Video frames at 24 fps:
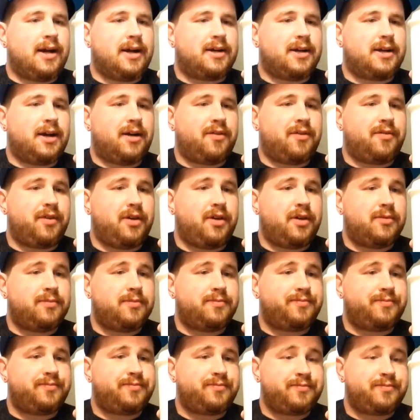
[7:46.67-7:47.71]
Coffee.
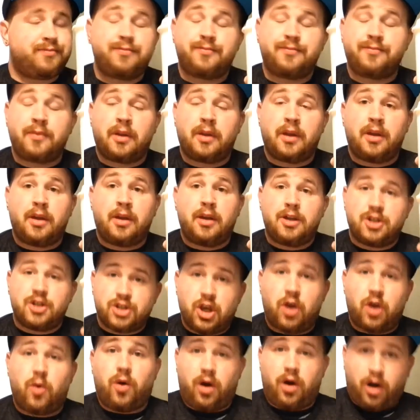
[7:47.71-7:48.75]

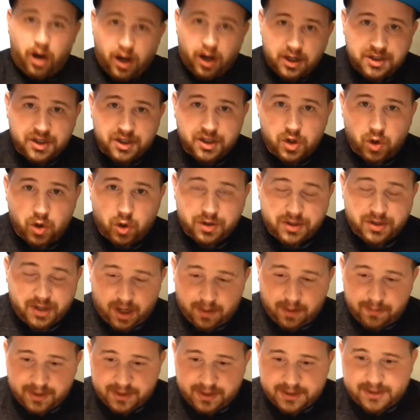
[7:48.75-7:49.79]
So, on to the Gold
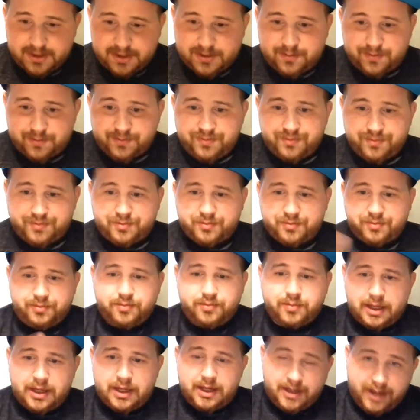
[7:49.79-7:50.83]
Comics.
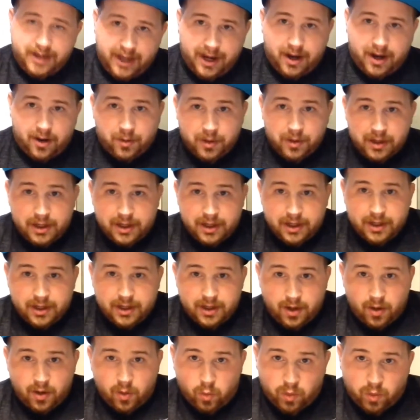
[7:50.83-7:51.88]
Now,
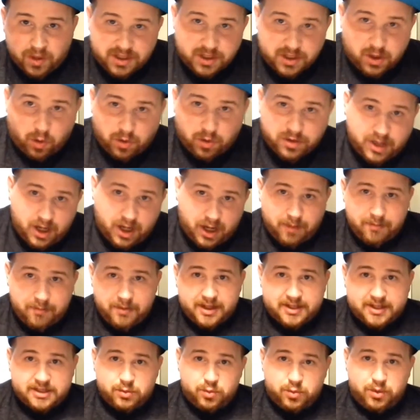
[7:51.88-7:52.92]
with the Gold
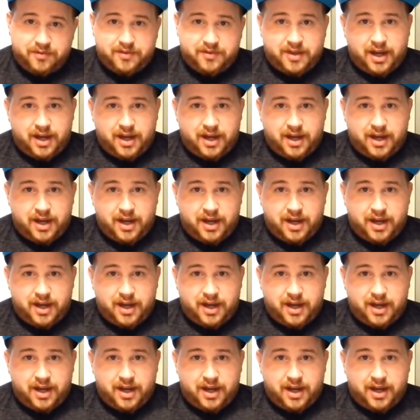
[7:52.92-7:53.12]
Comics, we've